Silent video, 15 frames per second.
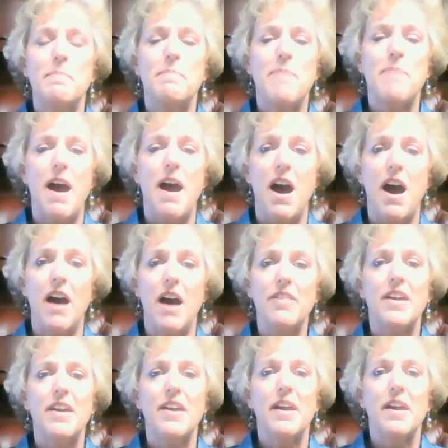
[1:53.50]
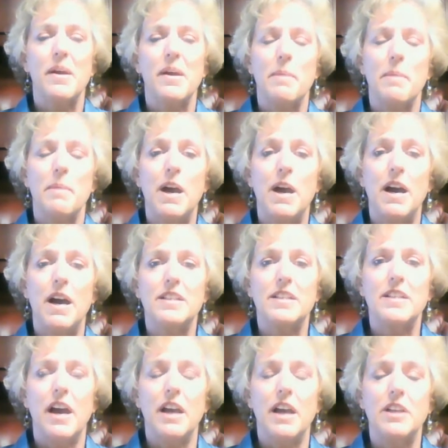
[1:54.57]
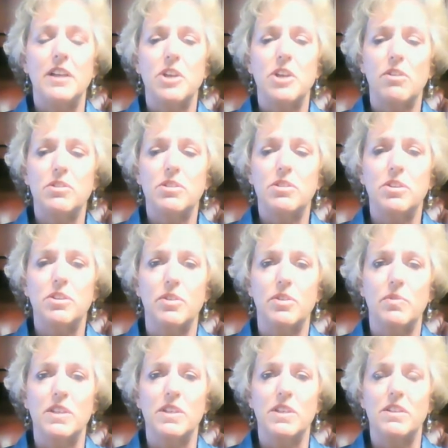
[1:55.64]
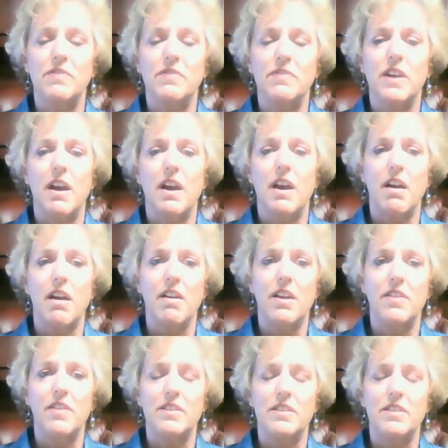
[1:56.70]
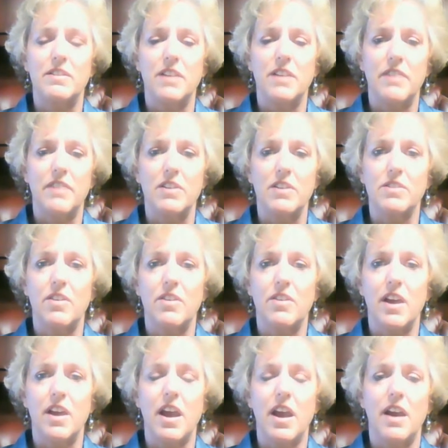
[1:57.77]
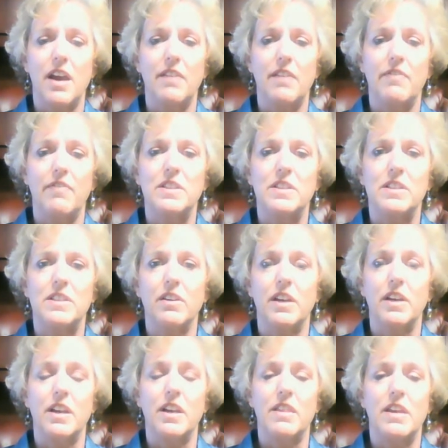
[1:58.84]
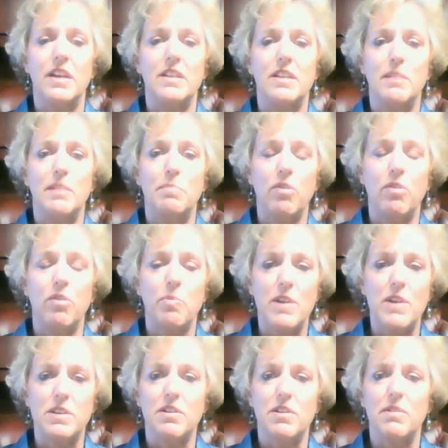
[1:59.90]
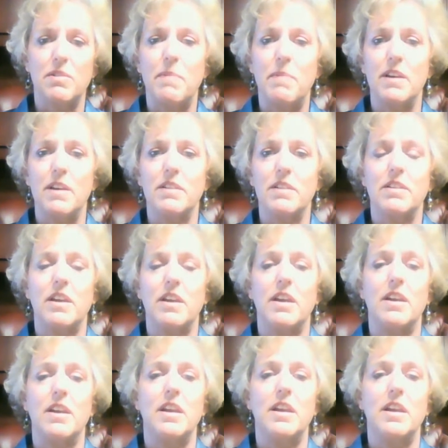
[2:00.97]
path, but I chose to receive care in the state of Arizona at a facility that did both Western medicine and